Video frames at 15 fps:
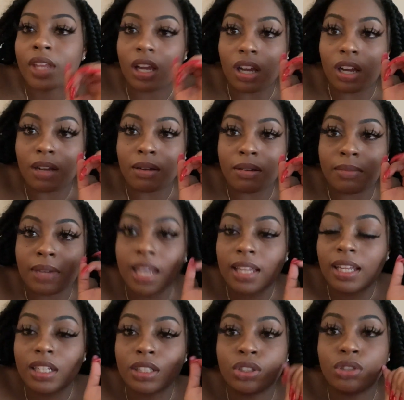Um, had
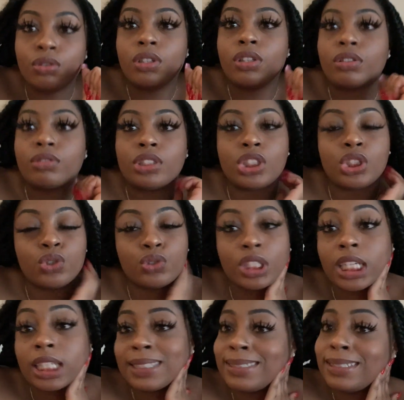like two to three
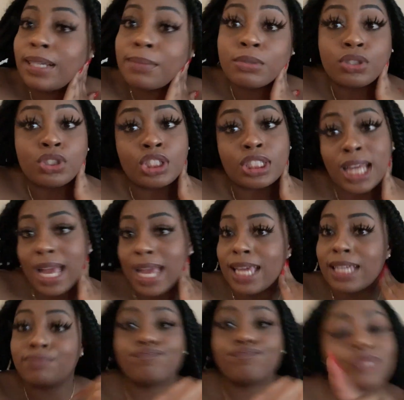drinks, double
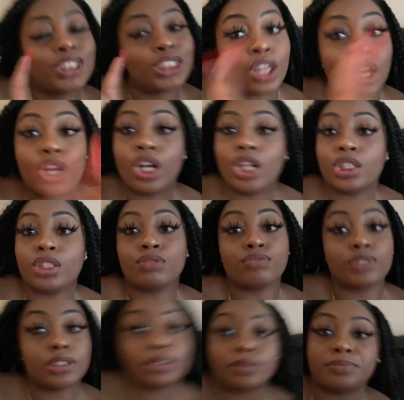shot, salt on the
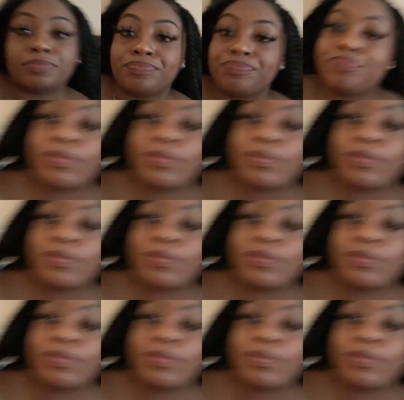rim,